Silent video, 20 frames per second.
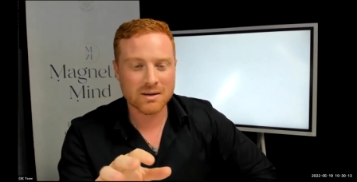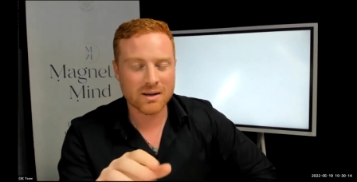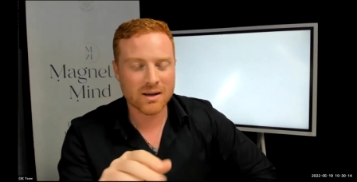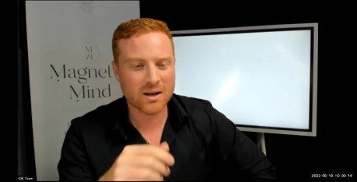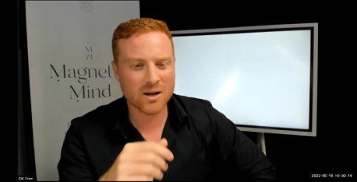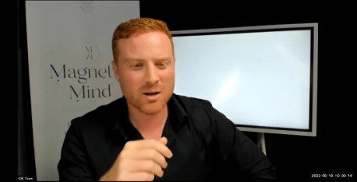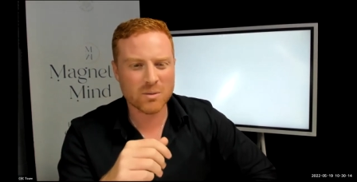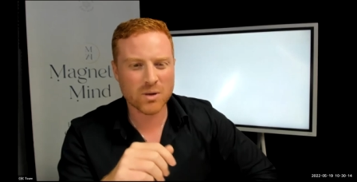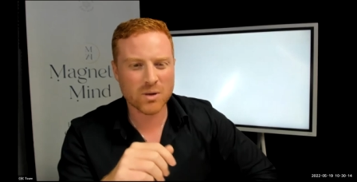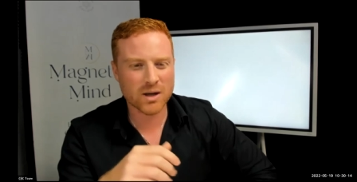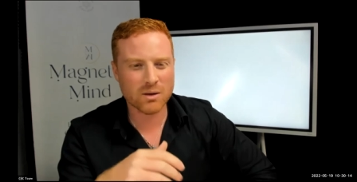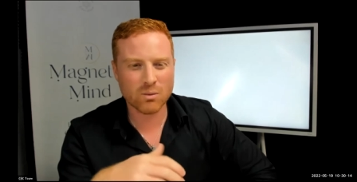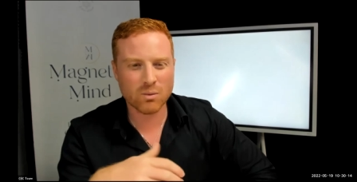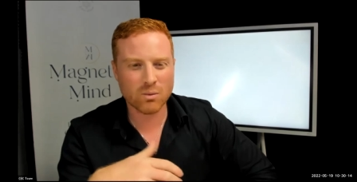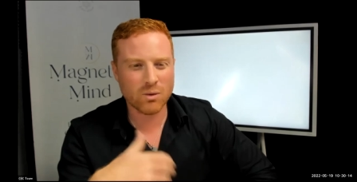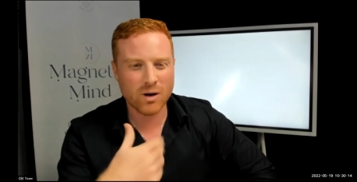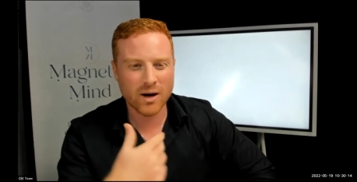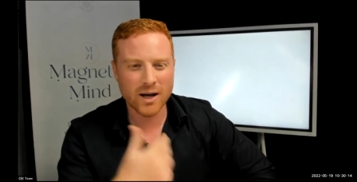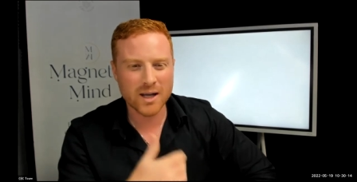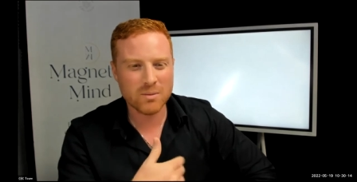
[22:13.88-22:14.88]
And I'm like,
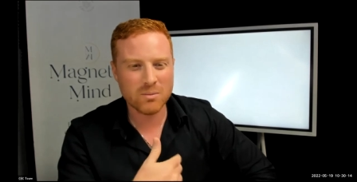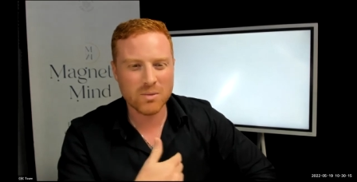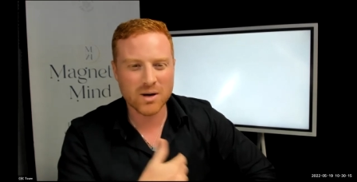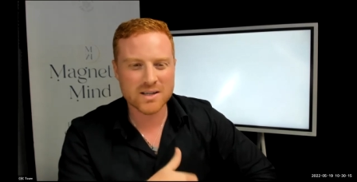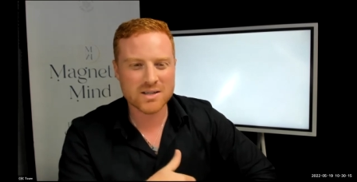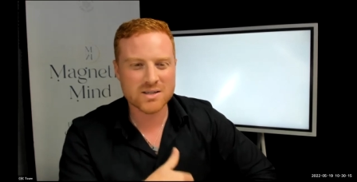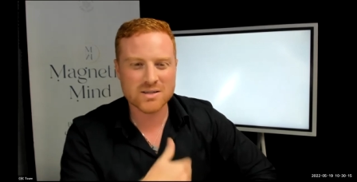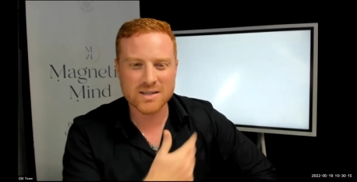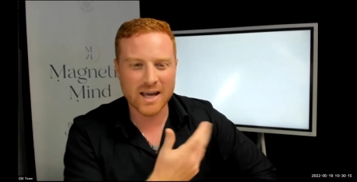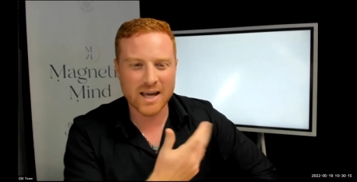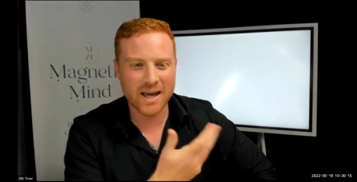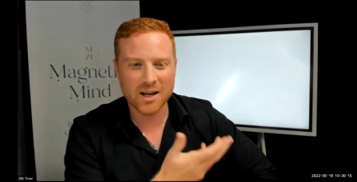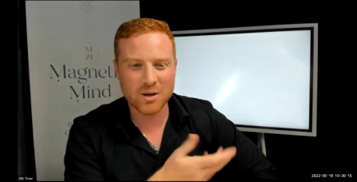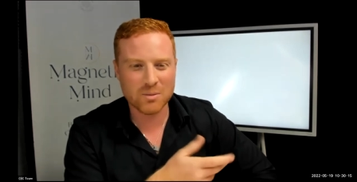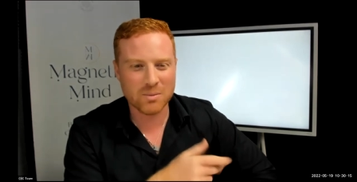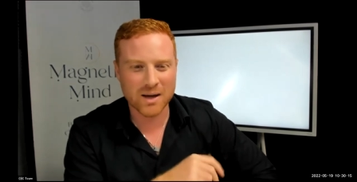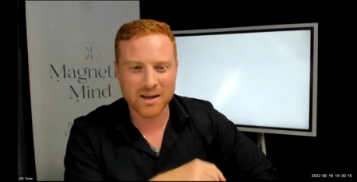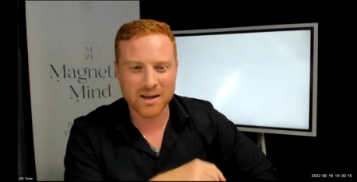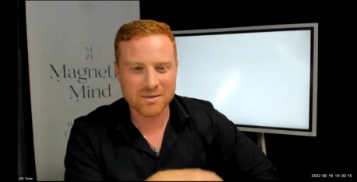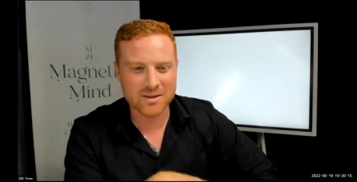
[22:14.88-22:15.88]
why am I sad
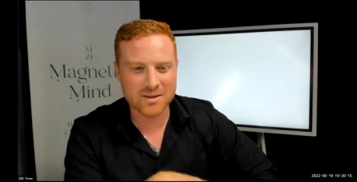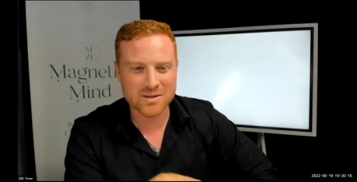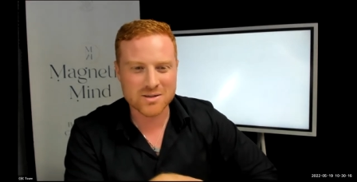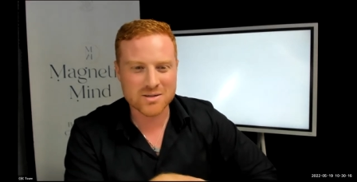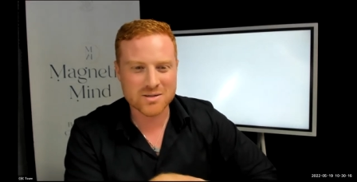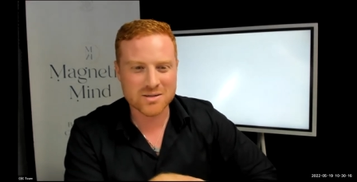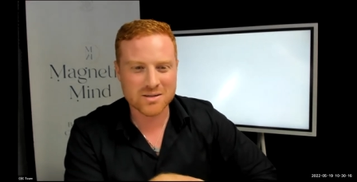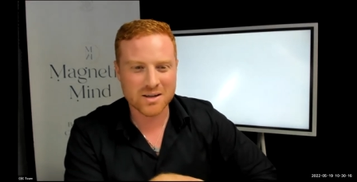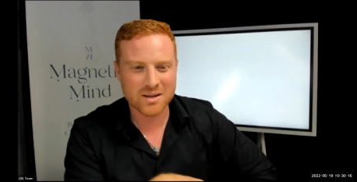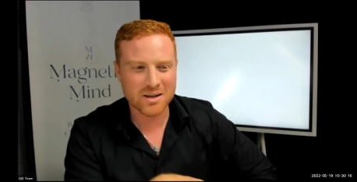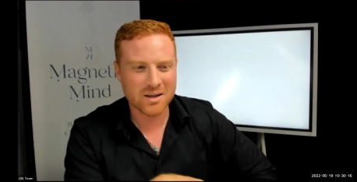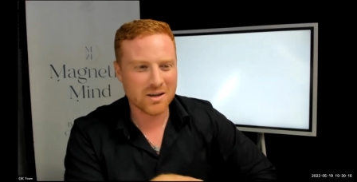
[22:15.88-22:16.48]
about this?